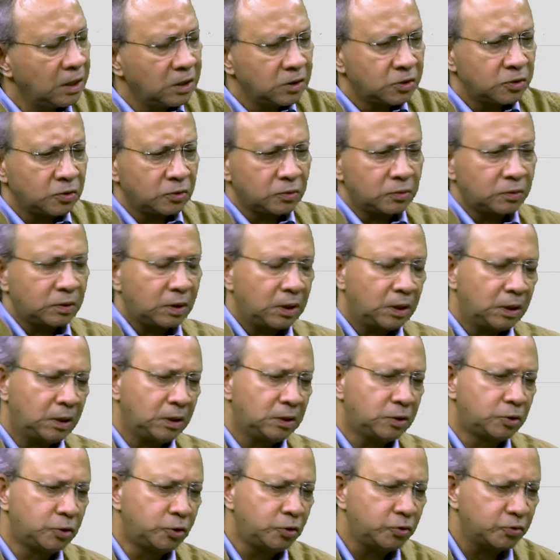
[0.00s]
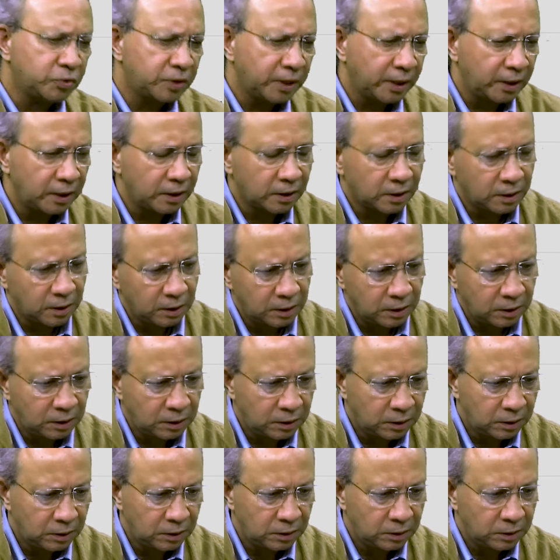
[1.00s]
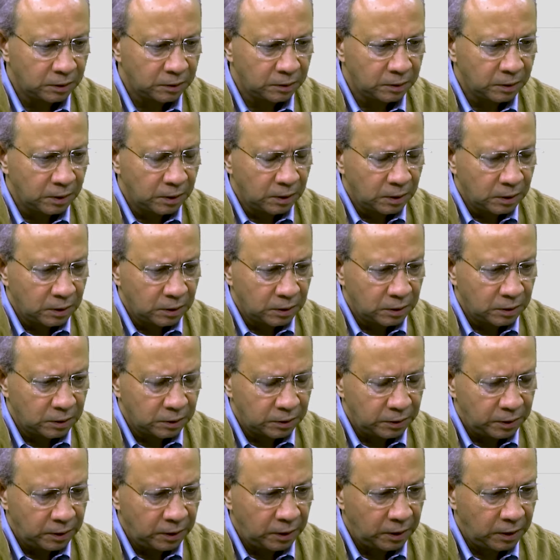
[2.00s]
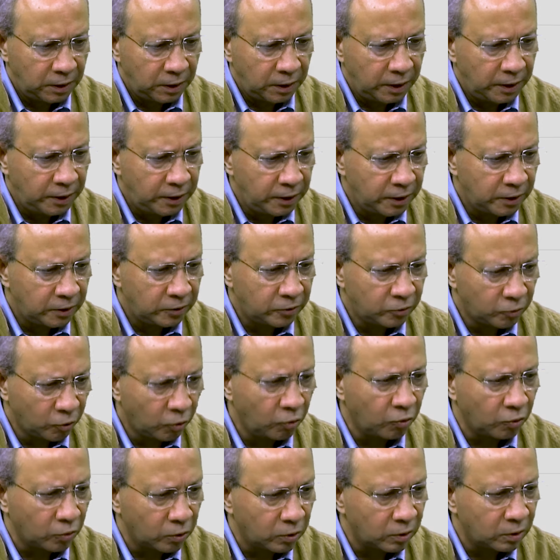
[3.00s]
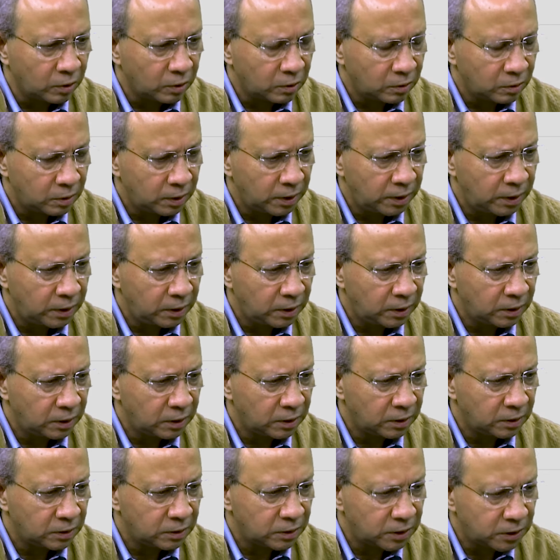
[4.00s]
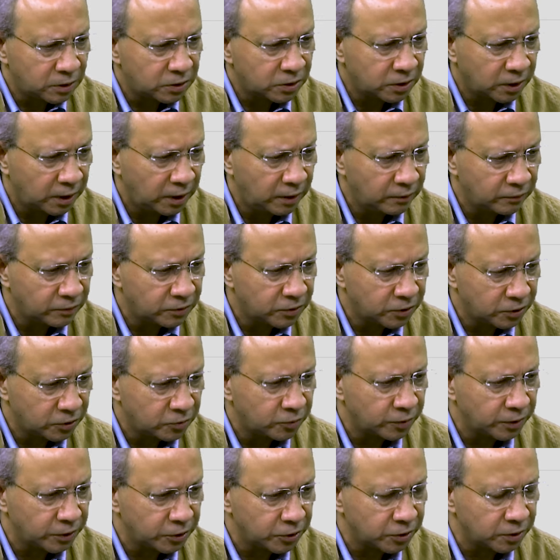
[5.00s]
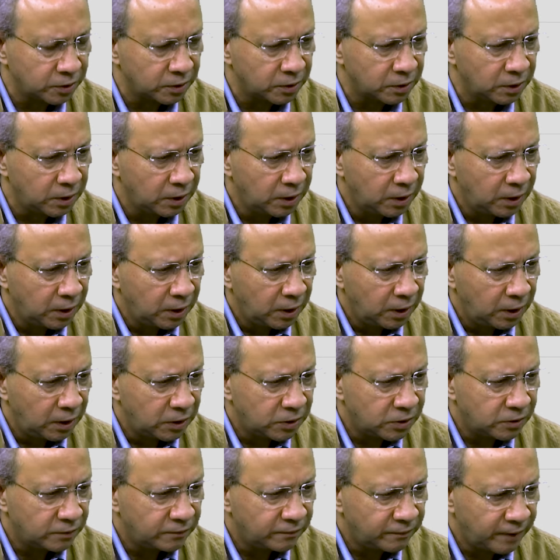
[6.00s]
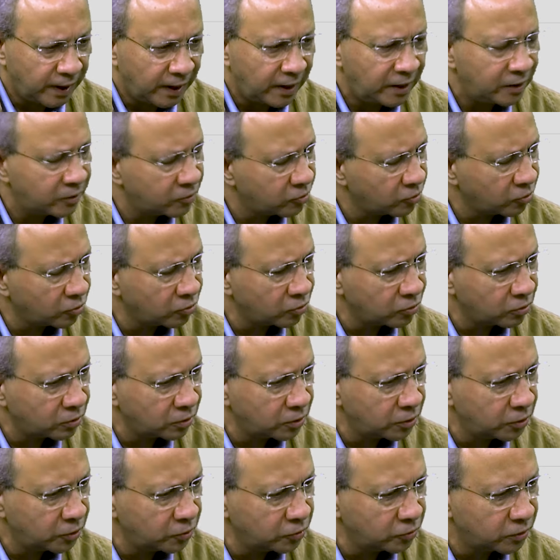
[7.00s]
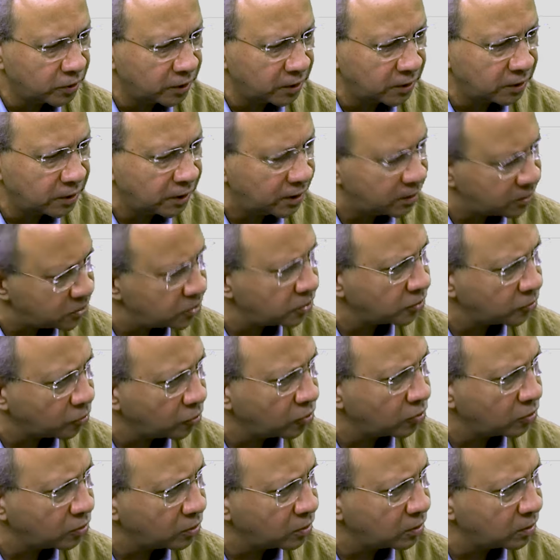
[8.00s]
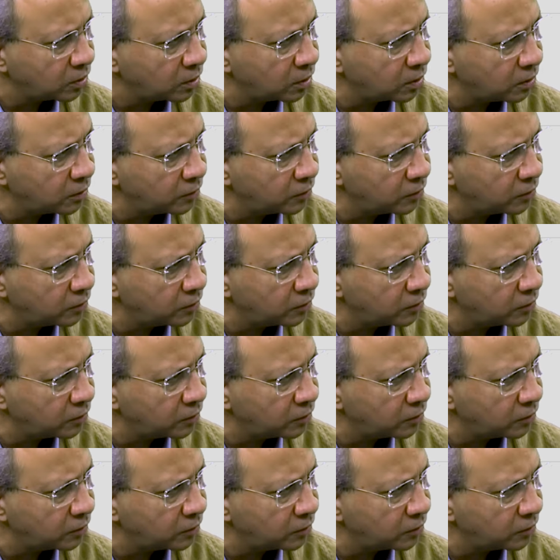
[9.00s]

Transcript: So, do you think the Indian role in this kind of a situation is a valid role? Do you think there is a role?